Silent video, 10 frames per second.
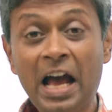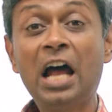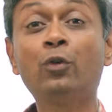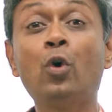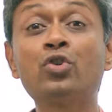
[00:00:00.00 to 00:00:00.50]

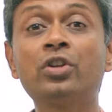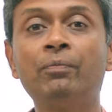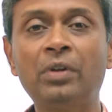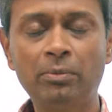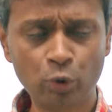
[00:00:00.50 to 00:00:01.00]
Hello folks,
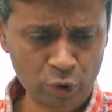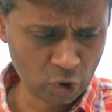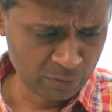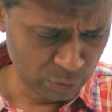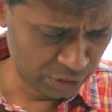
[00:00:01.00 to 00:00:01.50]
I'm going to
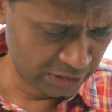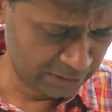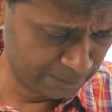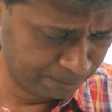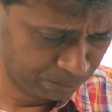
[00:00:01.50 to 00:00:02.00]
talk about
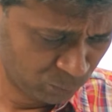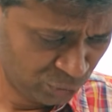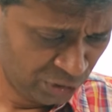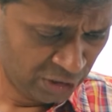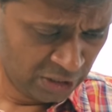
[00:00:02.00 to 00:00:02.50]
um,
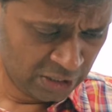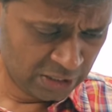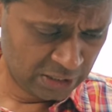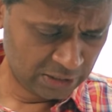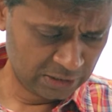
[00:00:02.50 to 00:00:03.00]

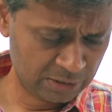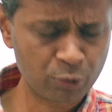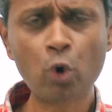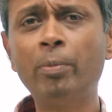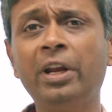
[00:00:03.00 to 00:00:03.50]
uh, some
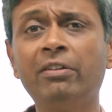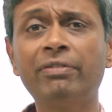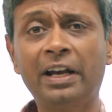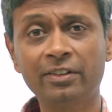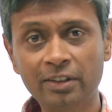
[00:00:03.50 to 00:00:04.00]
sobering
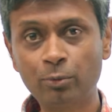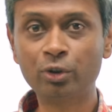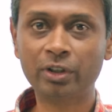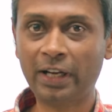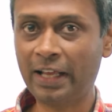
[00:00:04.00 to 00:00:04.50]
facts
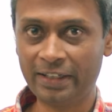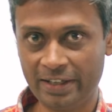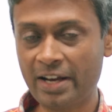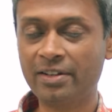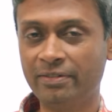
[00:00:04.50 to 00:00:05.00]
about
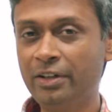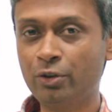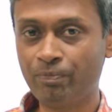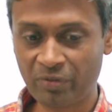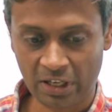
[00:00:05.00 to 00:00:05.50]
LRDI. Right?
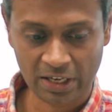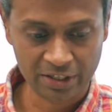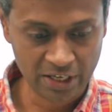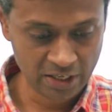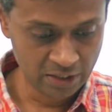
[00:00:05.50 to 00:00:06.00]
So
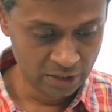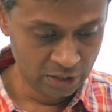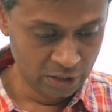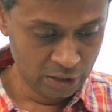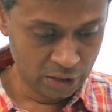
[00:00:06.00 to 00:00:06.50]
LRDI,
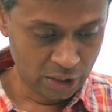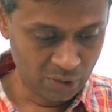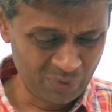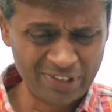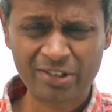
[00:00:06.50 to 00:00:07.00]

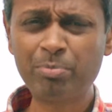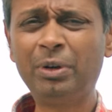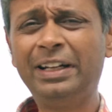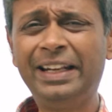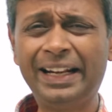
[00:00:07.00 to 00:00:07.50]
uh, one
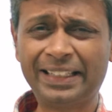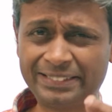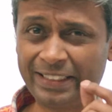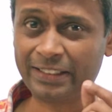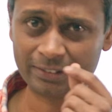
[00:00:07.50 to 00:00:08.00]
simple data
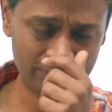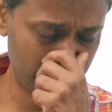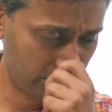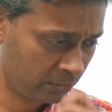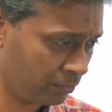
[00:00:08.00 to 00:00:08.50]
set.
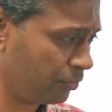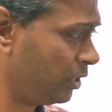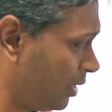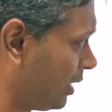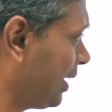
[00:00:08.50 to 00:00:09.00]
Right? So
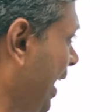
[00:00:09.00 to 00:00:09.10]
in, in